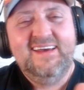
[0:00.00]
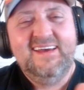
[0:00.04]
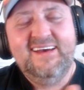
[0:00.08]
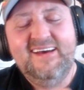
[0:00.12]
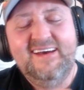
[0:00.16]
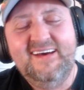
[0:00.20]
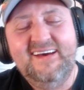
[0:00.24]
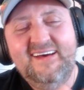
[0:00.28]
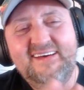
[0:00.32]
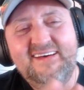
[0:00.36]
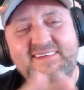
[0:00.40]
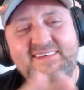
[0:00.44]

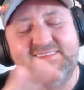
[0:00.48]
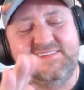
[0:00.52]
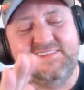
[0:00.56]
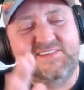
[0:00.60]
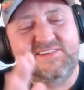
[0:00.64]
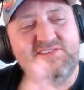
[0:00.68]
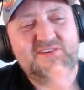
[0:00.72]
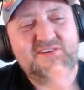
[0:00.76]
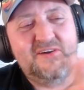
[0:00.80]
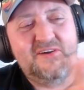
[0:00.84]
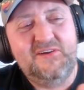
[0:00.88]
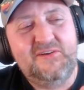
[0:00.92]
That was a
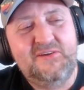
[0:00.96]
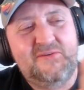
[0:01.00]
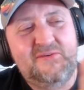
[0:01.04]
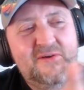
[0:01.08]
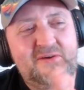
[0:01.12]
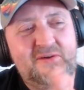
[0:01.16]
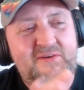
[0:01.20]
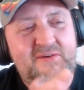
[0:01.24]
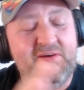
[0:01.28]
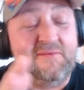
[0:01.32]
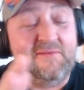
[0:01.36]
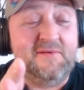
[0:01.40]
short and
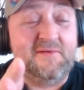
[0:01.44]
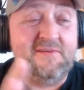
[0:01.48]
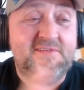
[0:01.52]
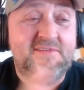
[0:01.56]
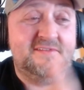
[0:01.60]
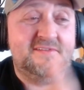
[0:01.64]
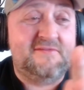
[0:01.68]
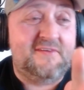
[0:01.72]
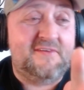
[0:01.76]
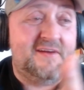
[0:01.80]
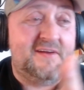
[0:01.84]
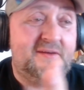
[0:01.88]
quick one, but it
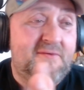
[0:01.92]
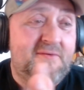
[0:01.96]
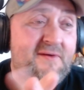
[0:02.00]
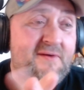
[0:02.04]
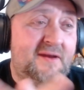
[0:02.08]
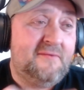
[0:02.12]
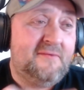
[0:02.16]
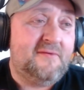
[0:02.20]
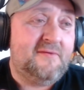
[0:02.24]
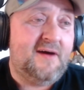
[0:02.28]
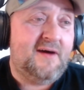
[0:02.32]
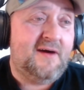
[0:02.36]
was a funny
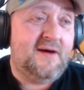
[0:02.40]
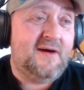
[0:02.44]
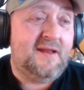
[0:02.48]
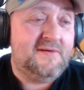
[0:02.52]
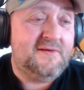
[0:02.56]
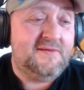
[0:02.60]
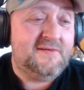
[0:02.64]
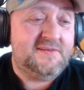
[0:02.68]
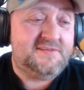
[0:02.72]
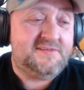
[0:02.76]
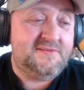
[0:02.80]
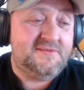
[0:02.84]
one. I'm glad I'm
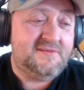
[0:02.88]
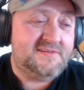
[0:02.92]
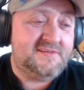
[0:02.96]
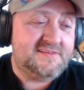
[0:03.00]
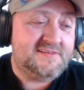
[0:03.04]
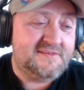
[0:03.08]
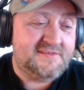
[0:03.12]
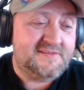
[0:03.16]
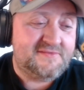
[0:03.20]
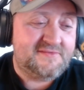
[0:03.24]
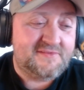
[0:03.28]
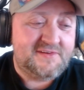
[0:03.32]
doing two because
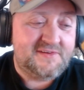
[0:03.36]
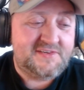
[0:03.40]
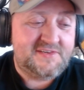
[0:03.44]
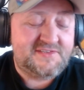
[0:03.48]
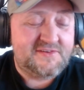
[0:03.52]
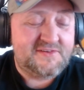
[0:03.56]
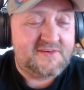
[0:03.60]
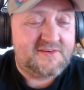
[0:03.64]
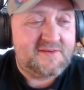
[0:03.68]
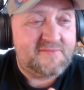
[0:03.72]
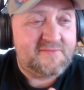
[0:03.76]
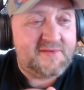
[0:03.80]
that was really
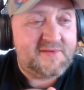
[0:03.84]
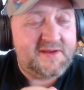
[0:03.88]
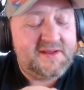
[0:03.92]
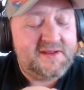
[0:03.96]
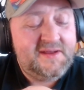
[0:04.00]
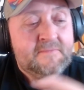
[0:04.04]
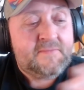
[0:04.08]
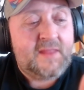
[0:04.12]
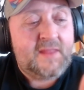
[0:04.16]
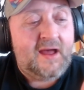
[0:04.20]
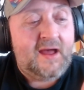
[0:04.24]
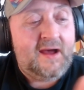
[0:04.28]
short. But
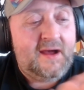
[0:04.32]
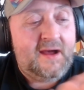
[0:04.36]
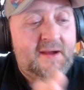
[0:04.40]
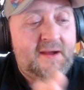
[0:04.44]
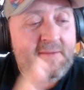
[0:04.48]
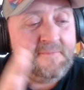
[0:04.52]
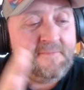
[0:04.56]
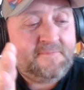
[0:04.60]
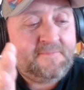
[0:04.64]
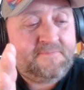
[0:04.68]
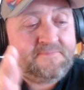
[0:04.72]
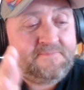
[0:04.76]

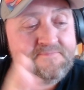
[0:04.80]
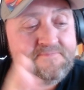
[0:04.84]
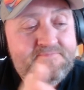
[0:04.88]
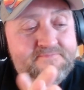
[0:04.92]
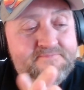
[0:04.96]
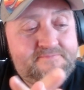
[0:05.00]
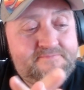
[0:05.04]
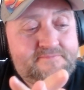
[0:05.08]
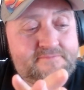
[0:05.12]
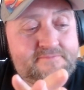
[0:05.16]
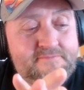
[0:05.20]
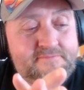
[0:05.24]
yeah,
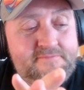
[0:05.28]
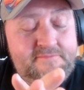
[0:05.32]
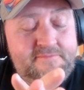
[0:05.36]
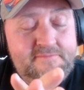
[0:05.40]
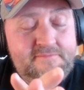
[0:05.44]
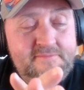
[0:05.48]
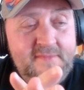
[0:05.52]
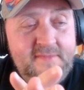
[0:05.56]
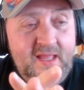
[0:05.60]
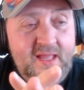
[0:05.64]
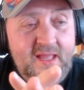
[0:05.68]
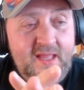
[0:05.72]

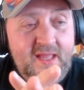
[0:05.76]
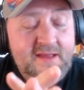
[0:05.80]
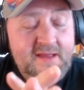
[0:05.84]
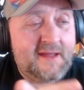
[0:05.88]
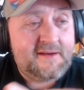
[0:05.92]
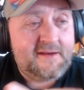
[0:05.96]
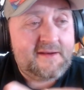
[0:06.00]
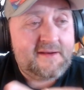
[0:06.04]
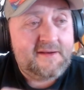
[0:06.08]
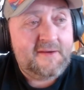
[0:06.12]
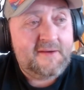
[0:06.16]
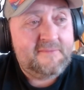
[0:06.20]
I
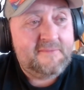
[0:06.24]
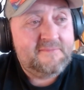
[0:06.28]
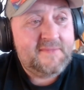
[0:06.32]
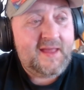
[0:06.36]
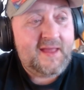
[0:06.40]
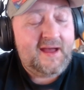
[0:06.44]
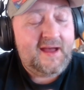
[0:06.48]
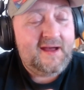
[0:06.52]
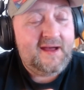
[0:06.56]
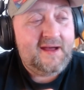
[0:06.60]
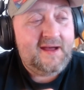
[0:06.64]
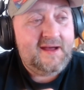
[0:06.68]
don't know.
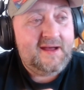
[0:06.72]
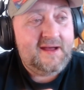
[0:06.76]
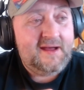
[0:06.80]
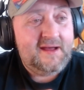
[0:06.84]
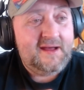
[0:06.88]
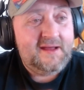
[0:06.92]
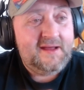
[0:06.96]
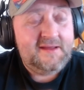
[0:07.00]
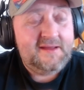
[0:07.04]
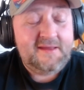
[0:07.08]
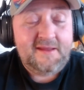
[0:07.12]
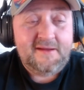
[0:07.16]

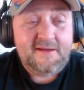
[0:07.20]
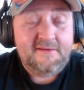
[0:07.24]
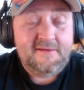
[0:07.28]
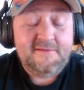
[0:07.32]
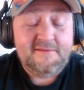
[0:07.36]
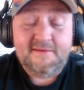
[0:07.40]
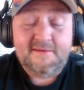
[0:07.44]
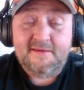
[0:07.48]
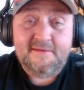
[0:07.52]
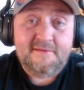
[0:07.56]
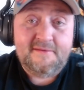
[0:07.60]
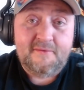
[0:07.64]
You know,
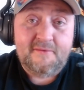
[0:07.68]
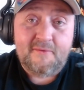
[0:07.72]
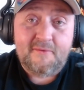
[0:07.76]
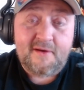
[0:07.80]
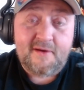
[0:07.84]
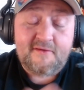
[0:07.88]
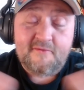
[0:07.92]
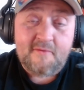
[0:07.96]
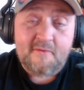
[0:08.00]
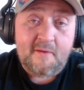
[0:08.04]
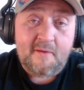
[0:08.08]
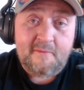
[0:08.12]
you're
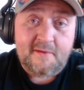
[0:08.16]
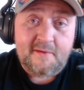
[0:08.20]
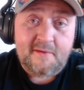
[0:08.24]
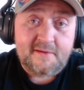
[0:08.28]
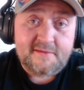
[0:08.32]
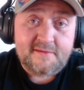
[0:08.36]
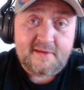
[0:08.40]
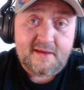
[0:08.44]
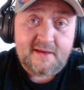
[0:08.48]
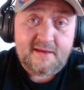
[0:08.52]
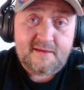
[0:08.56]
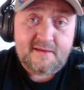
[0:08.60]
working from home all
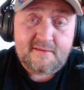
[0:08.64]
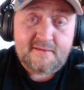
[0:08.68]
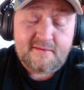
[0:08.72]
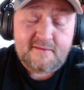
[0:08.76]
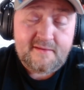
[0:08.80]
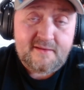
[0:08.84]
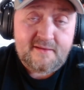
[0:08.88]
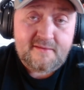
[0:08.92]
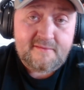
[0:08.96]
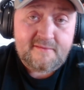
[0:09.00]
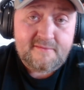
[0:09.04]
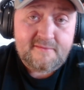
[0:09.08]
day, and
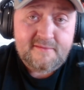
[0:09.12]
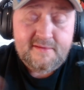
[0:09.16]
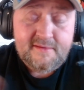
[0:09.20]
you know,